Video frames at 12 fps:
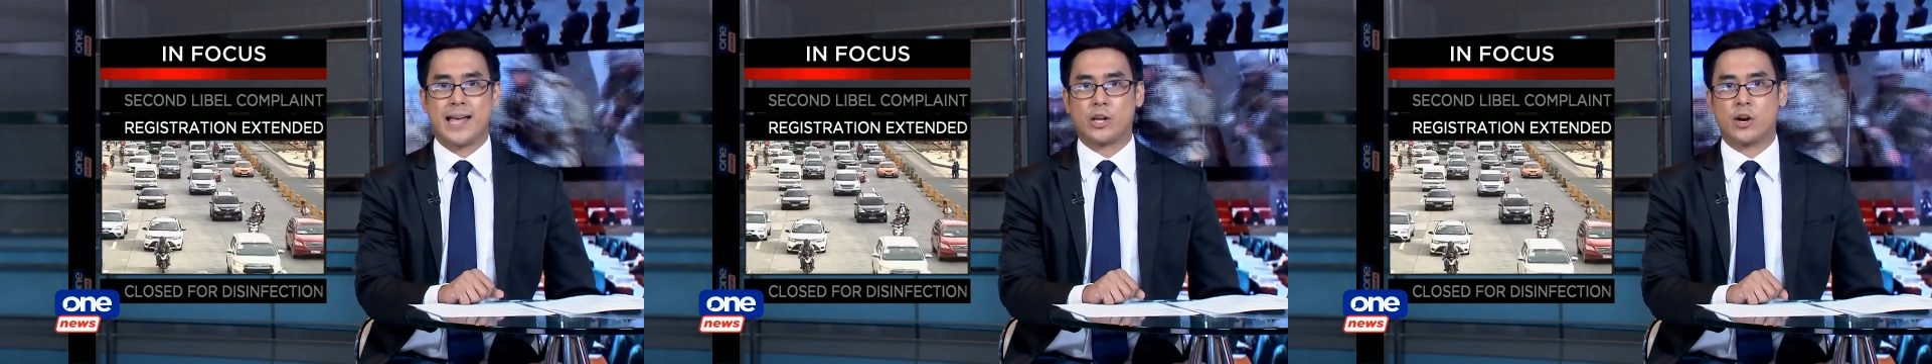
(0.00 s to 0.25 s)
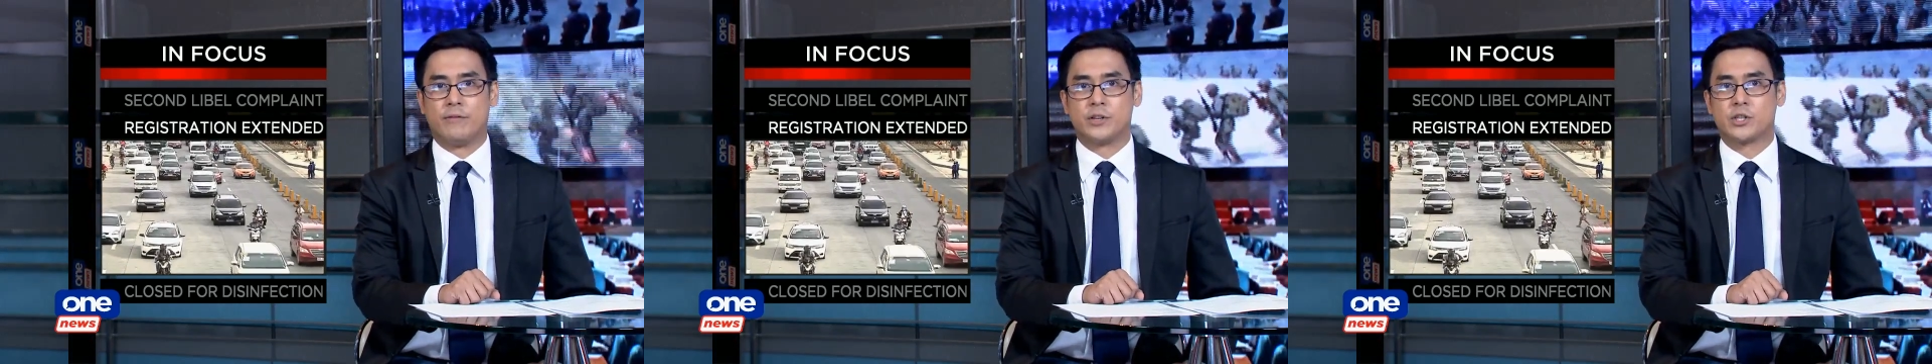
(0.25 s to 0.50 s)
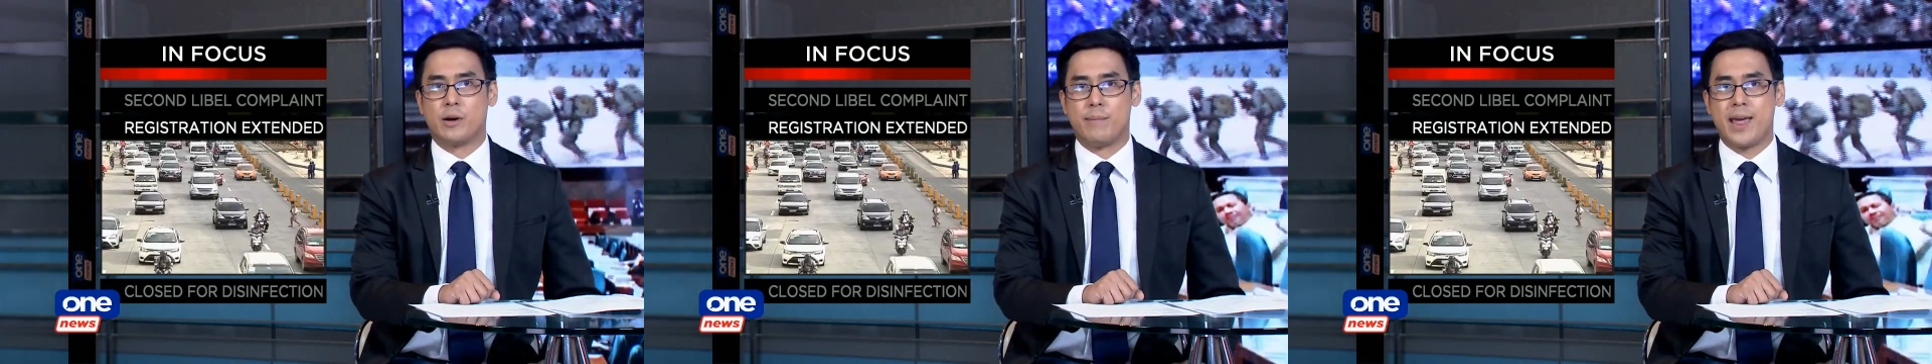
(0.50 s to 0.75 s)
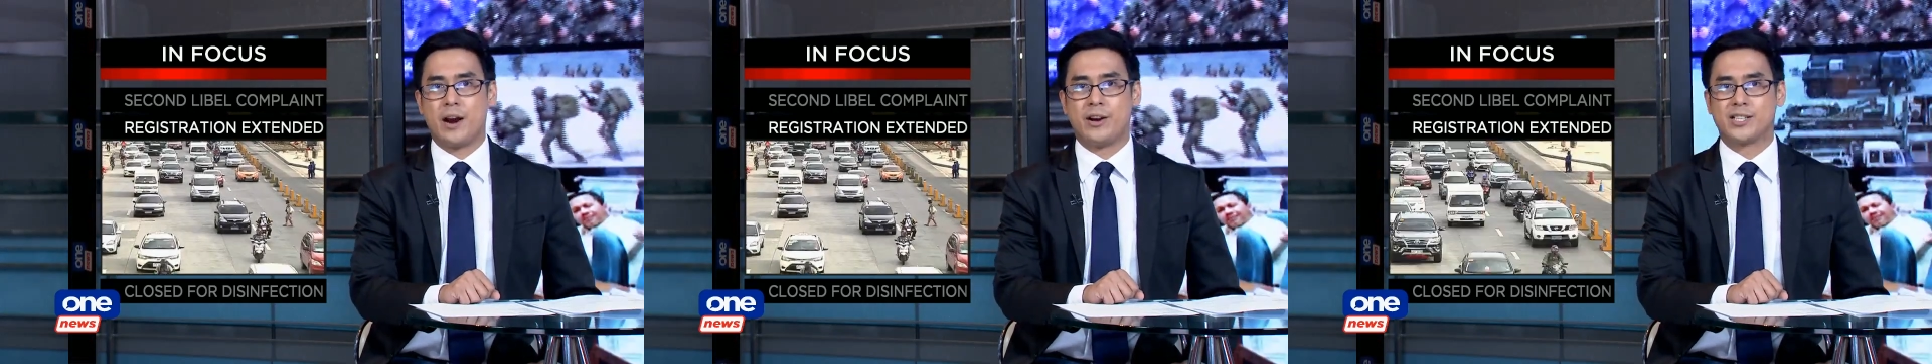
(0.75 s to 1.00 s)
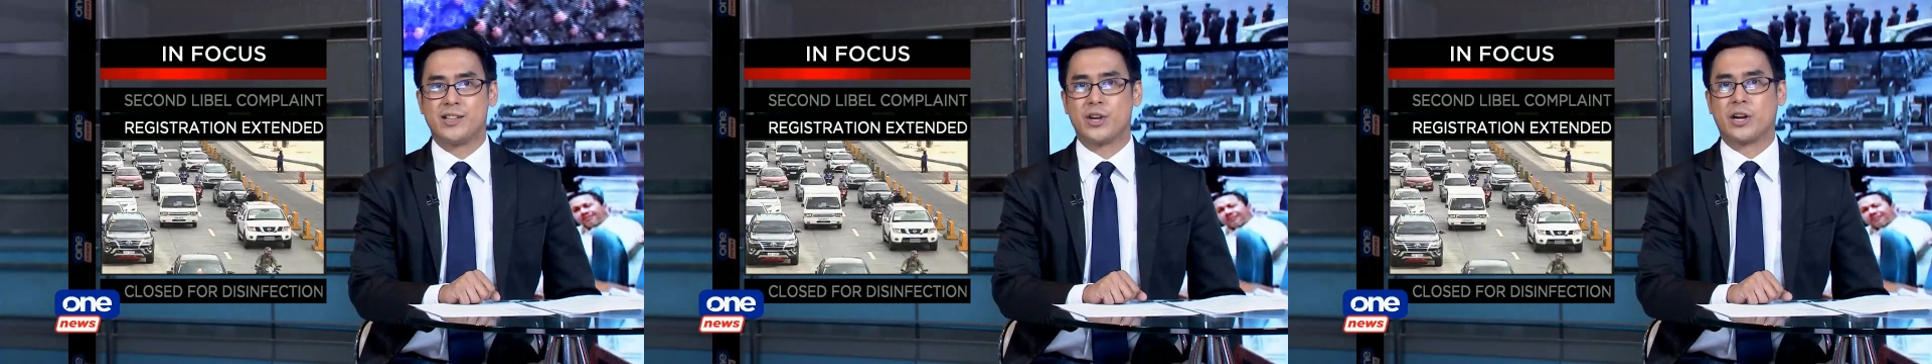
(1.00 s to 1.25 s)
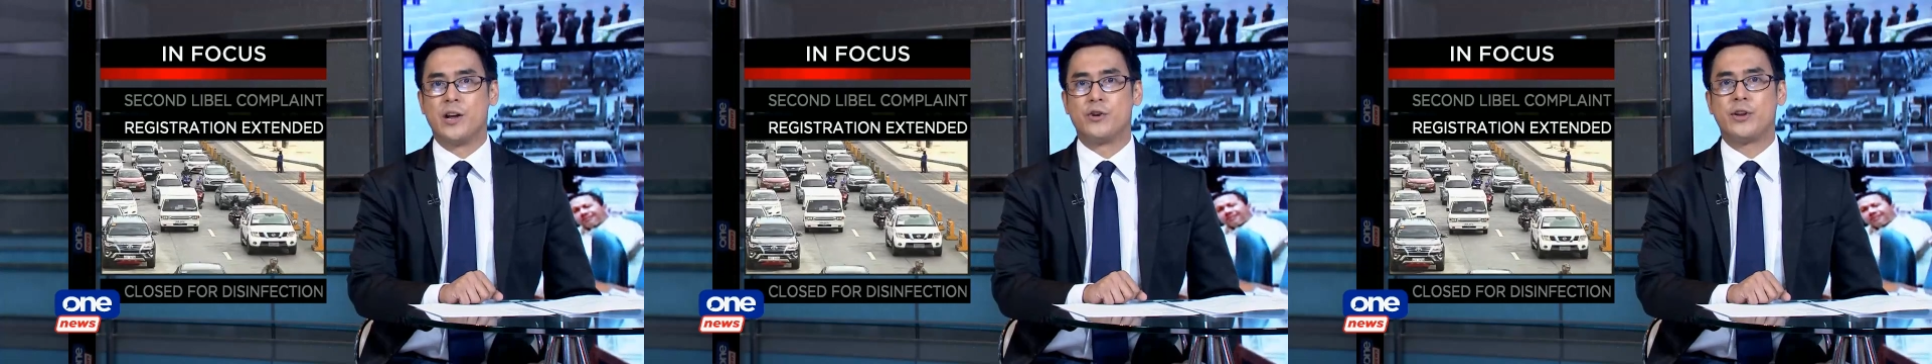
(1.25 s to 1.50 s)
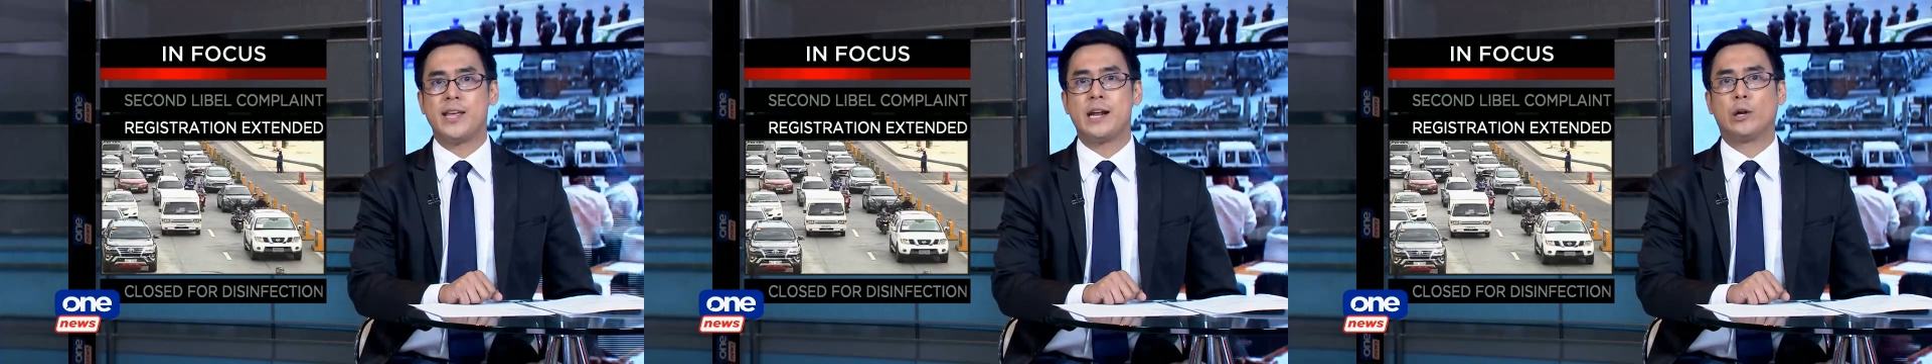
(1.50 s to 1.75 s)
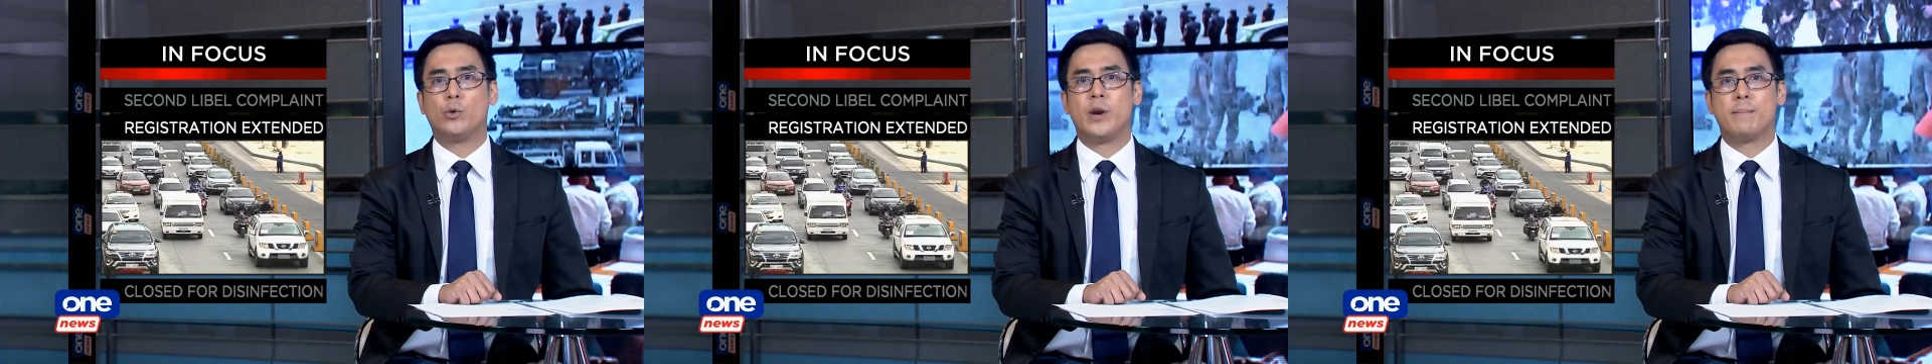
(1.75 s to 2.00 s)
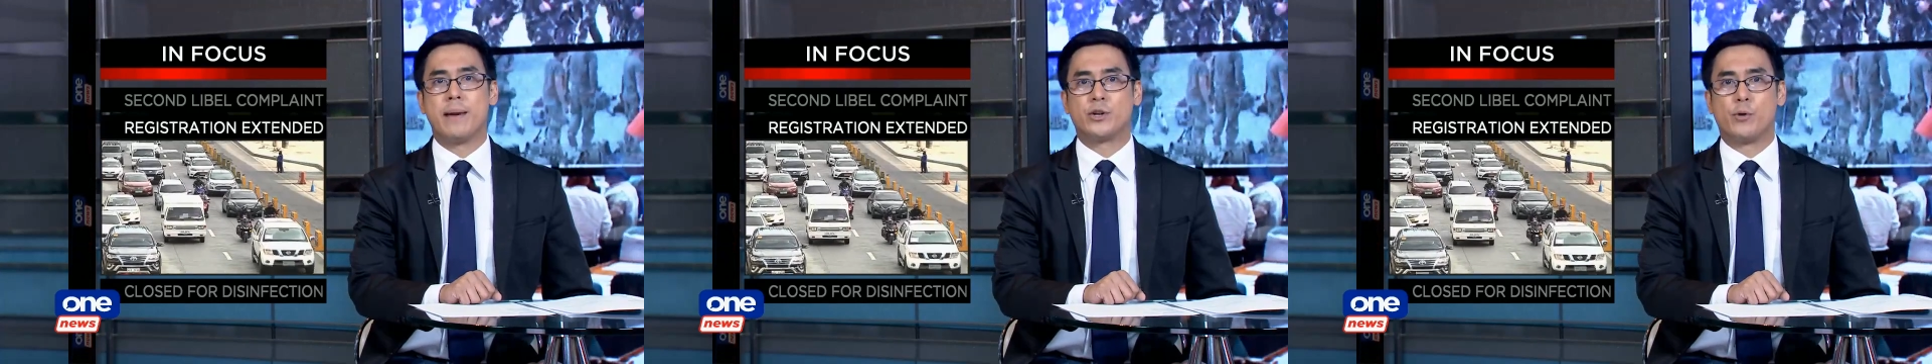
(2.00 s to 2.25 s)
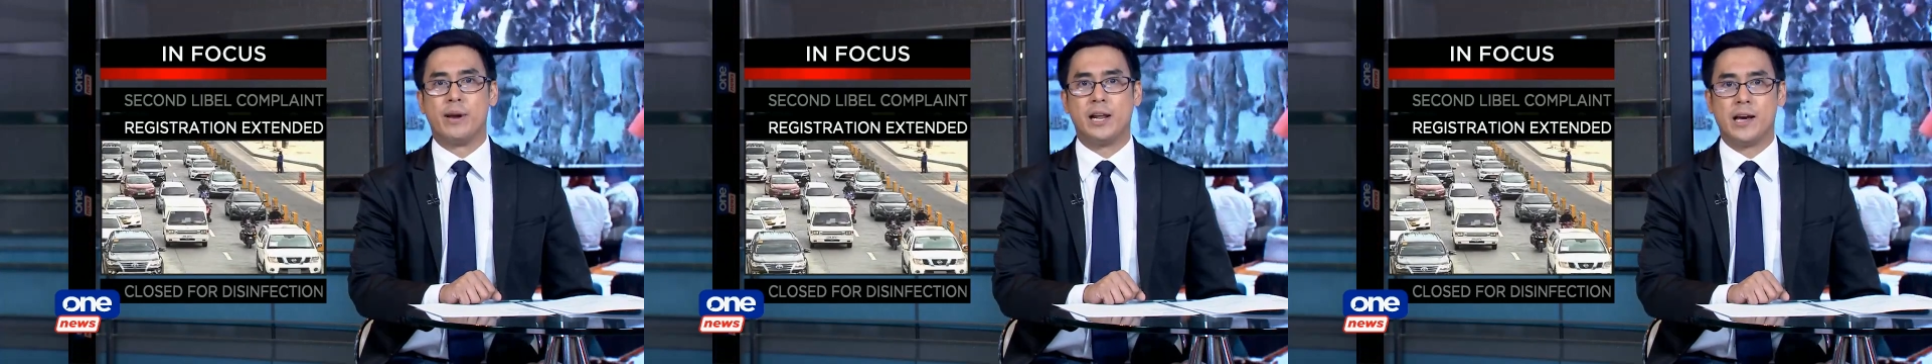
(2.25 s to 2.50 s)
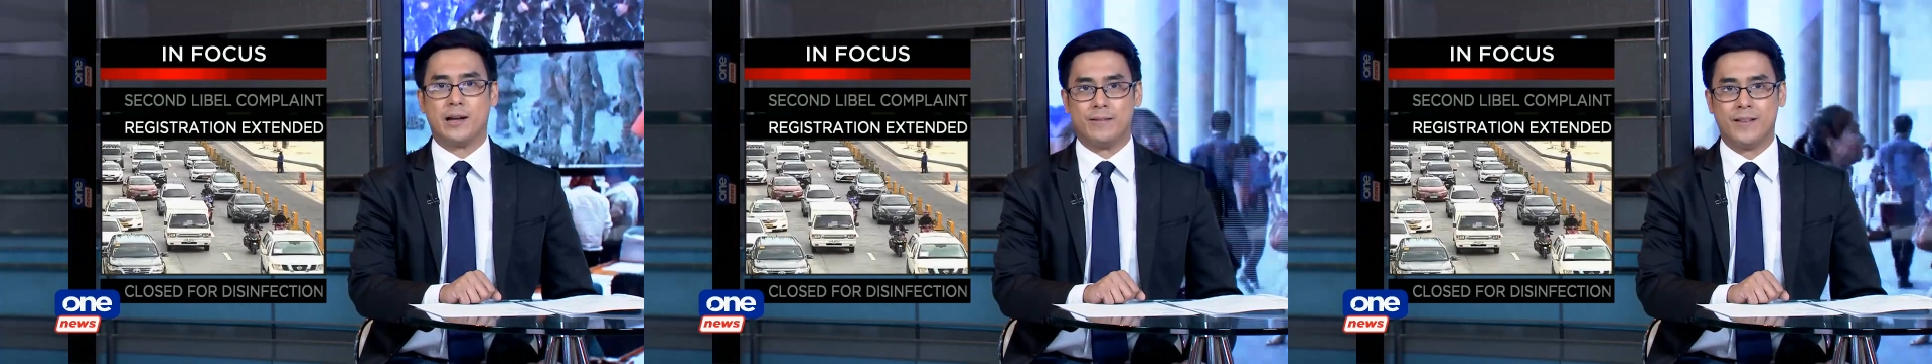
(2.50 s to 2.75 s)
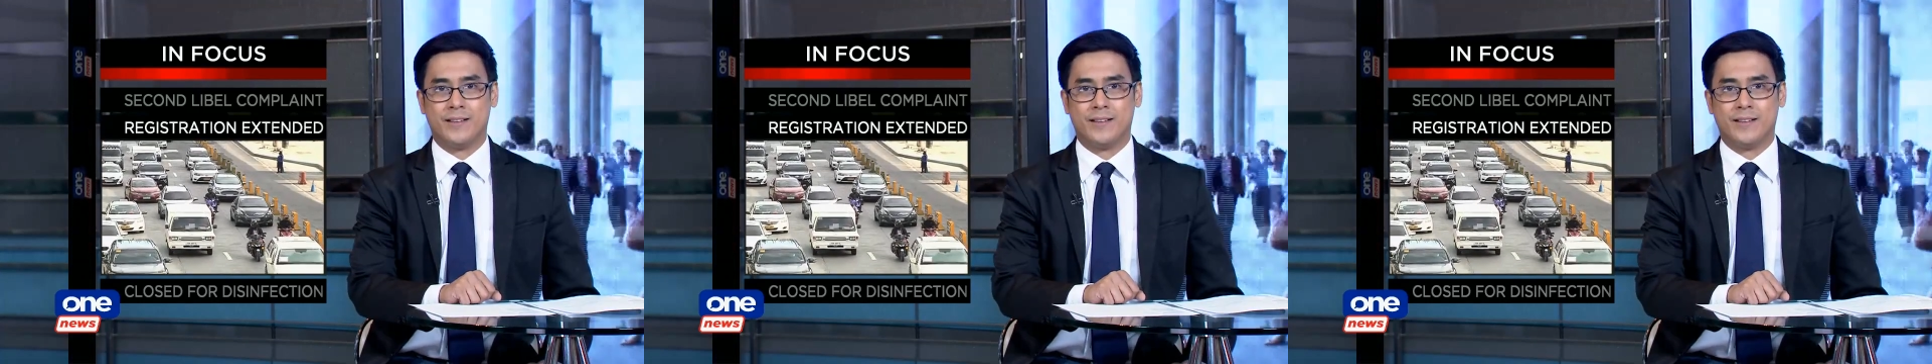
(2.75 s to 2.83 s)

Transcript: covers some areas in the country, including Metro Manila,